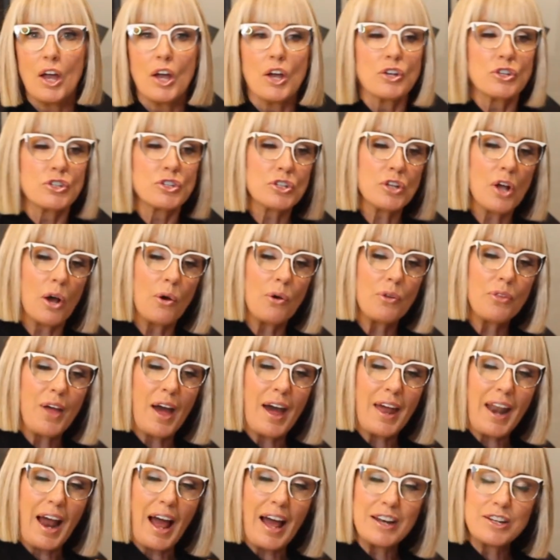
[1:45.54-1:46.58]
so
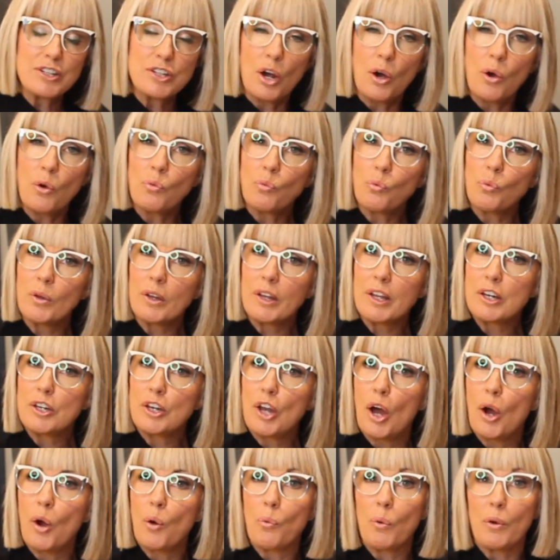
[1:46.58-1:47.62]
that I don't really
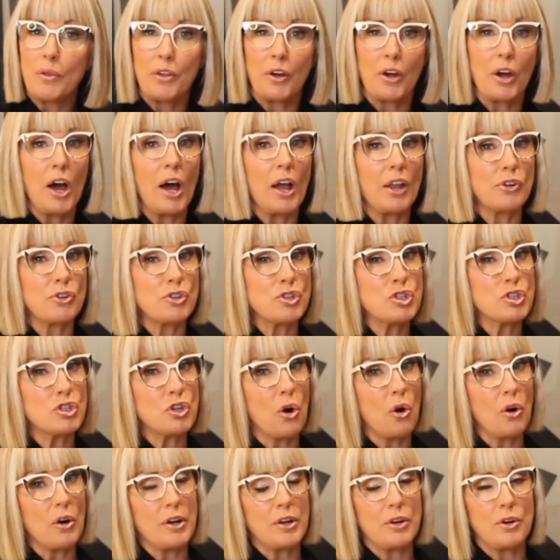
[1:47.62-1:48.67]
know where the color
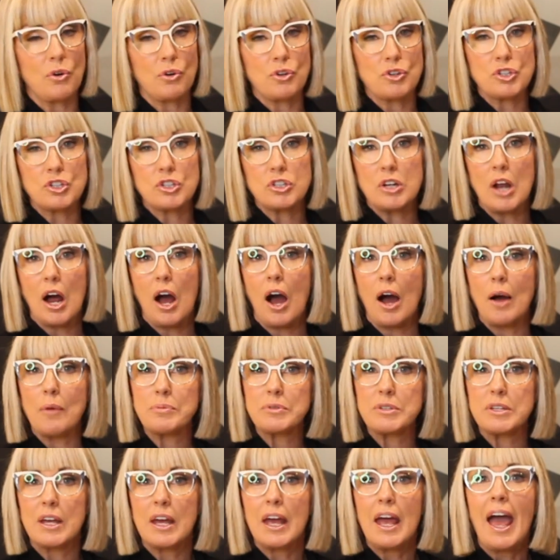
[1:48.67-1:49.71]
started or
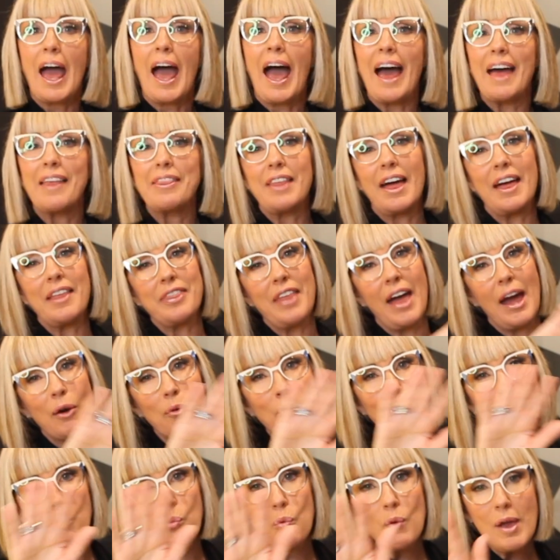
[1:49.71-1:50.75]
stopped, and that
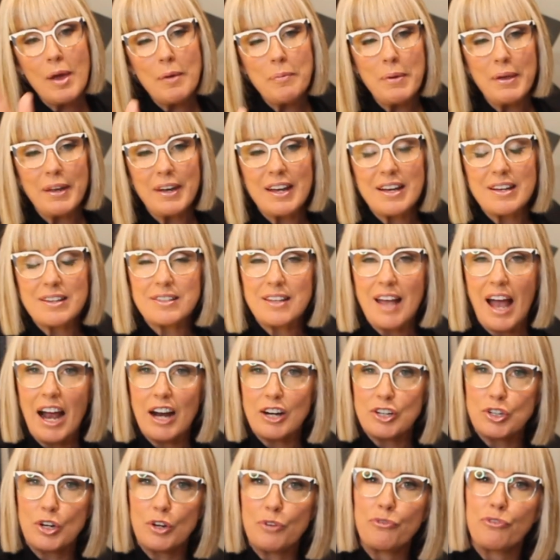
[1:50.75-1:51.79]
ribbon is
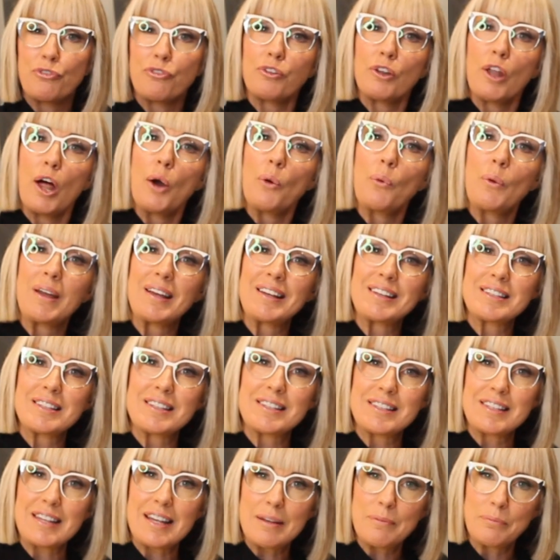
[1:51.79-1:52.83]
actually flowing
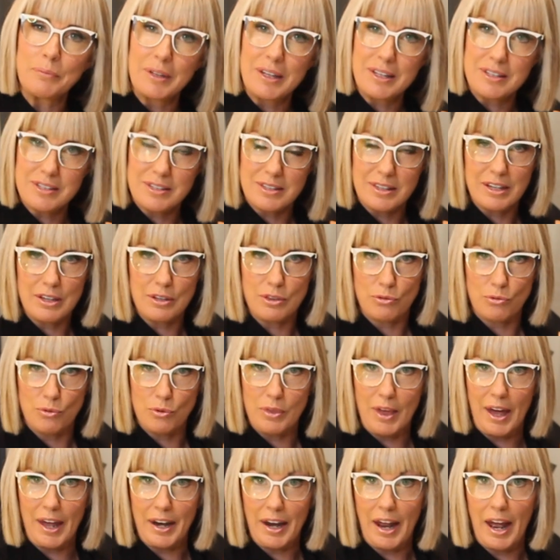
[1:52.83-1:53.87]
seamlessly through
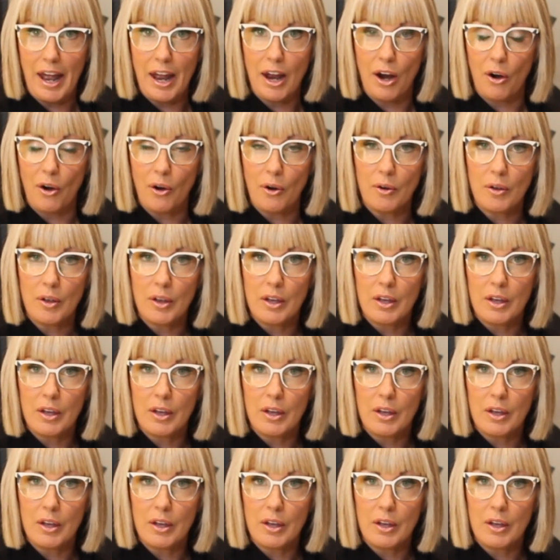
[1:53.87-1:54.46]
that hair.